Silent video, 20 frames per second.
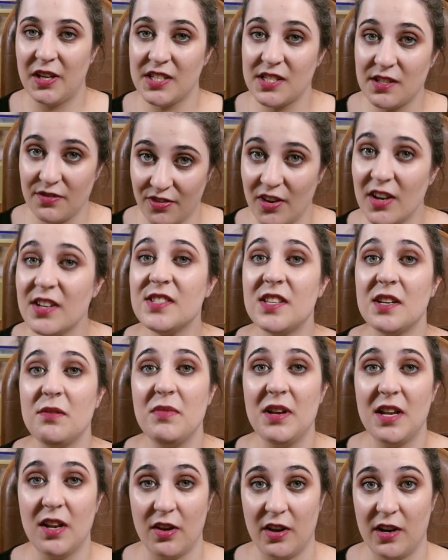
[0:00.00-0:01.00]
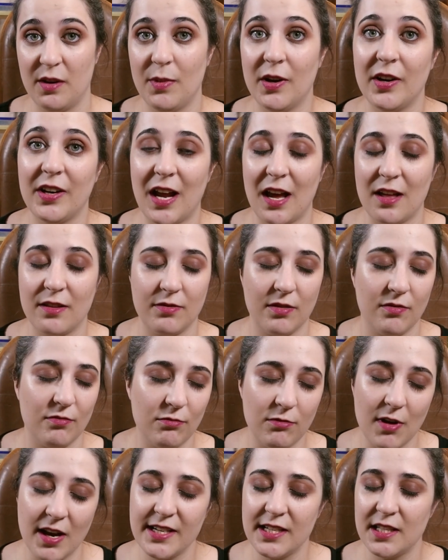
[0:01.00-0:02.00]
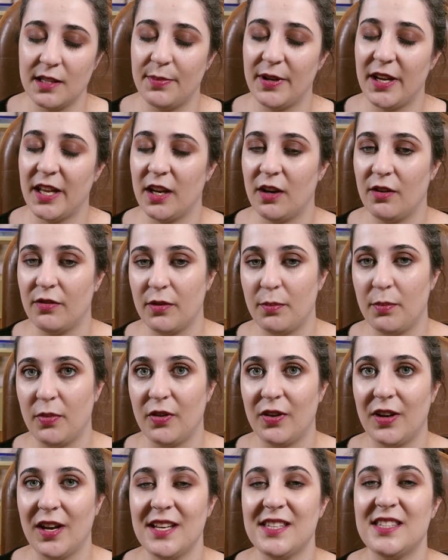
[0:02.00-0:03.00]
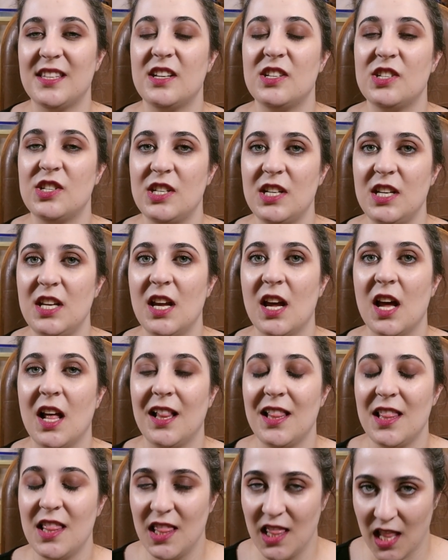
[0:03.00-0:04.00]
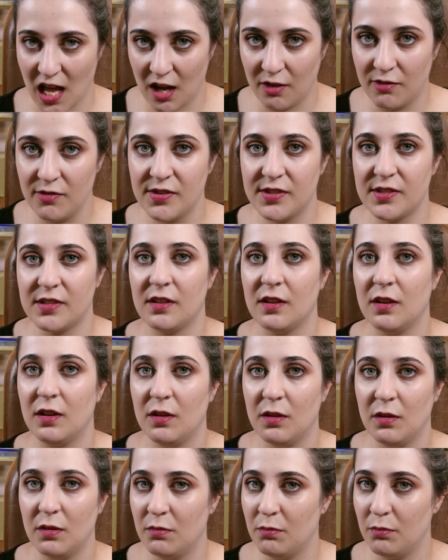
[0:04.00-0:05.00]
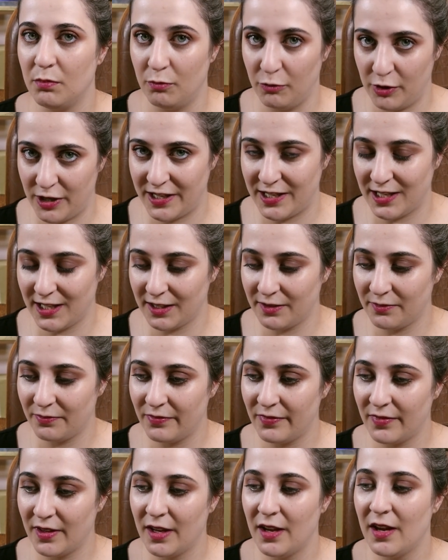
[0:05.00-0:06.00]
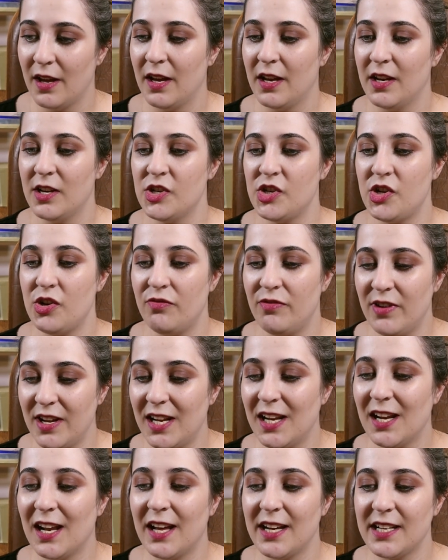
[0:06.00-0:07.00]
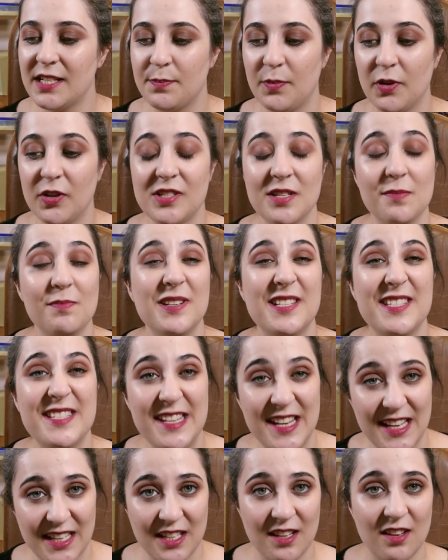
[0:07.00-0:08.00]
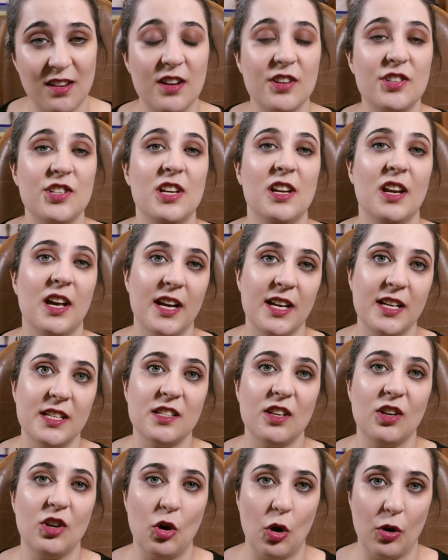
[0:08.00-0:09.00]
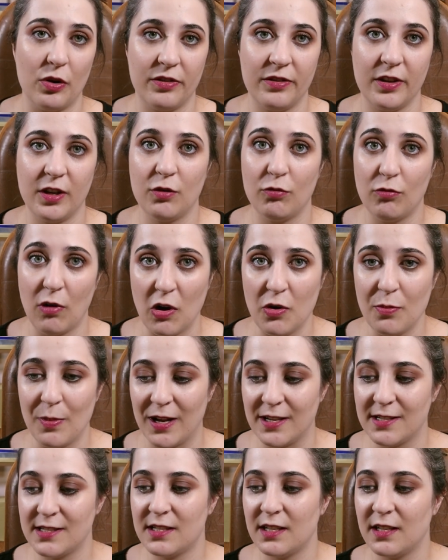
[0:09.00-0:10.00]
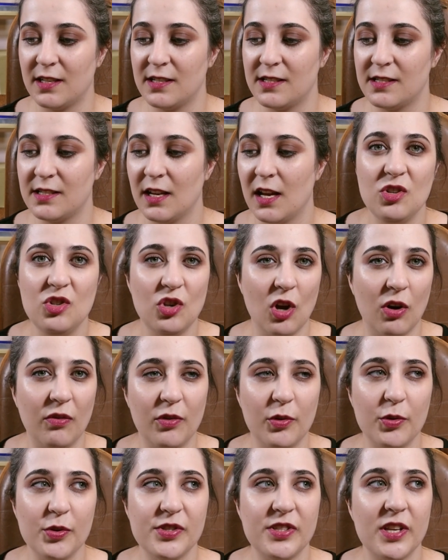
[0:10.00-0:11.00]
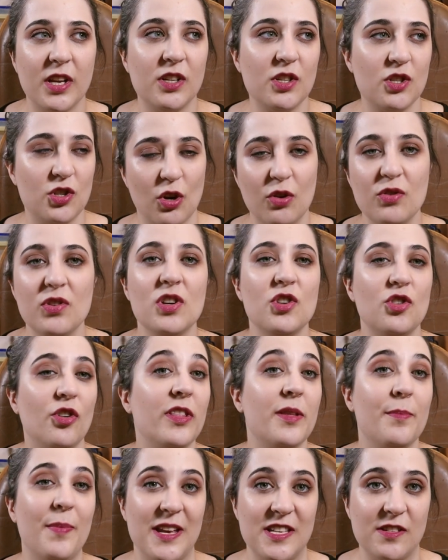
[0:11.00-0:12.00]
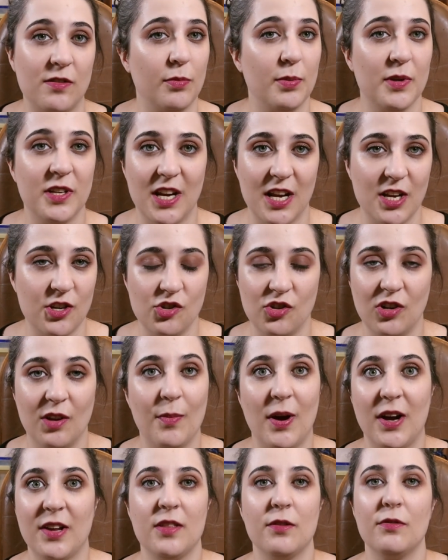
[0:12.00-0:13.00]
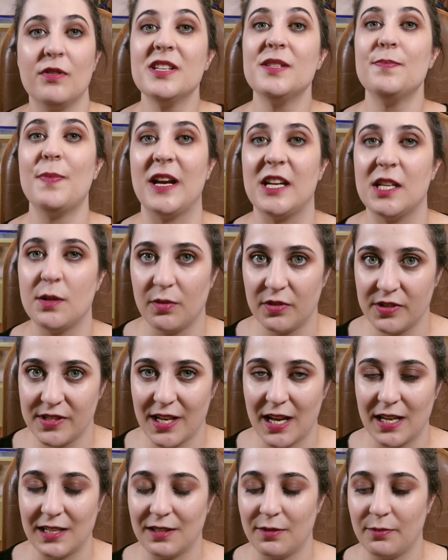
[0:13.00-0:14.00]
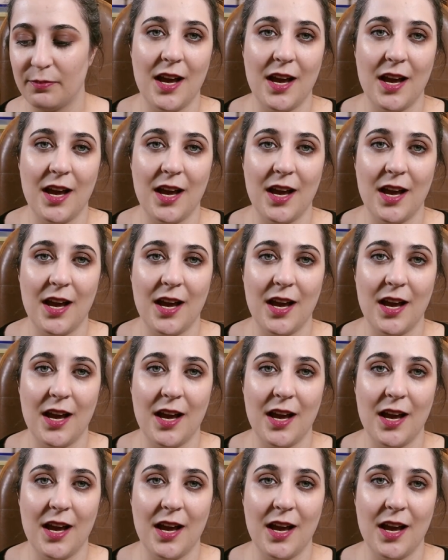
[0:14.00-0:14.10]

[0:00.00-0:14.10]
Because the first thing we learn about Catherine right at the beginning of the book is that she loves reading. She really likes books. In particular, she likes gothic romances, novels that don't enjoy the best reputation among the respectable set.